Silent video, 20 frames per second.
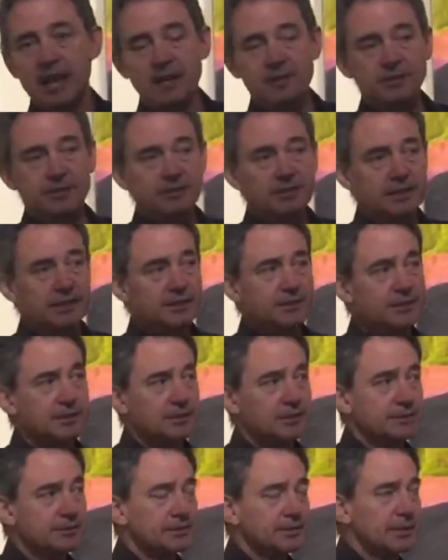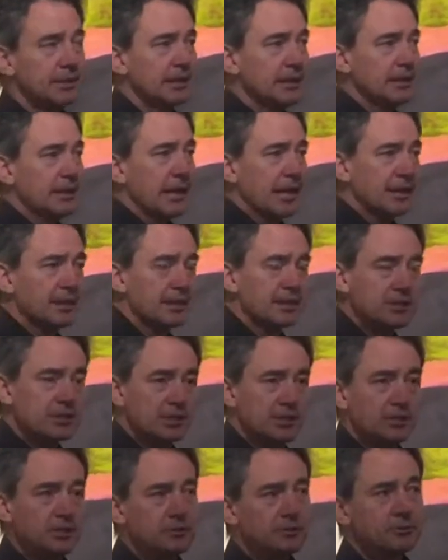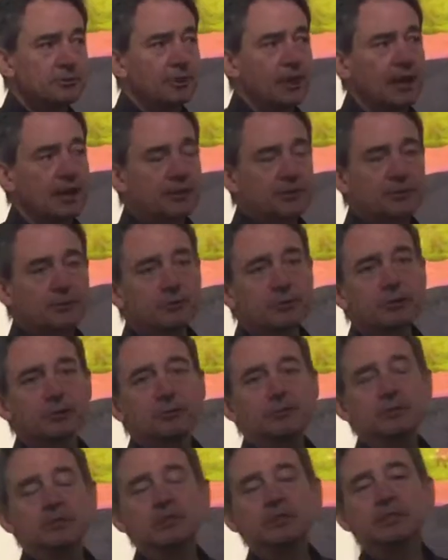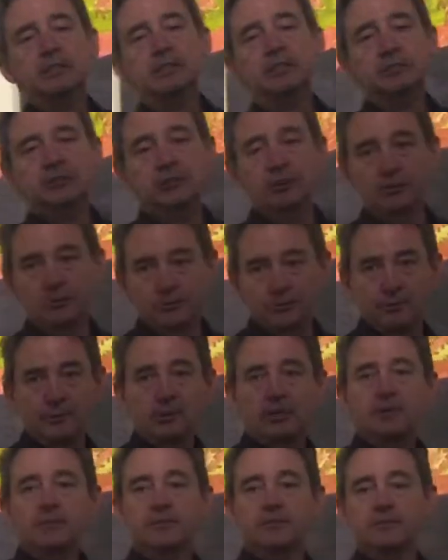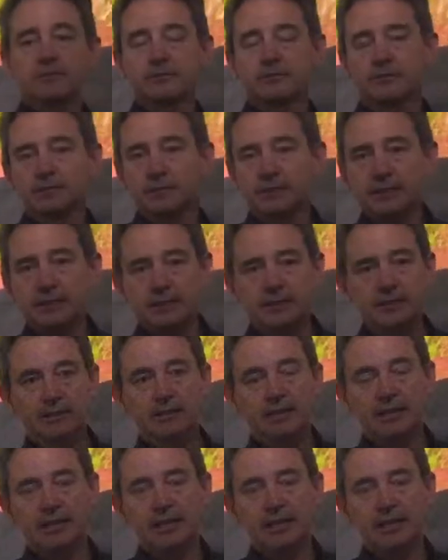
casualties and continued right through to the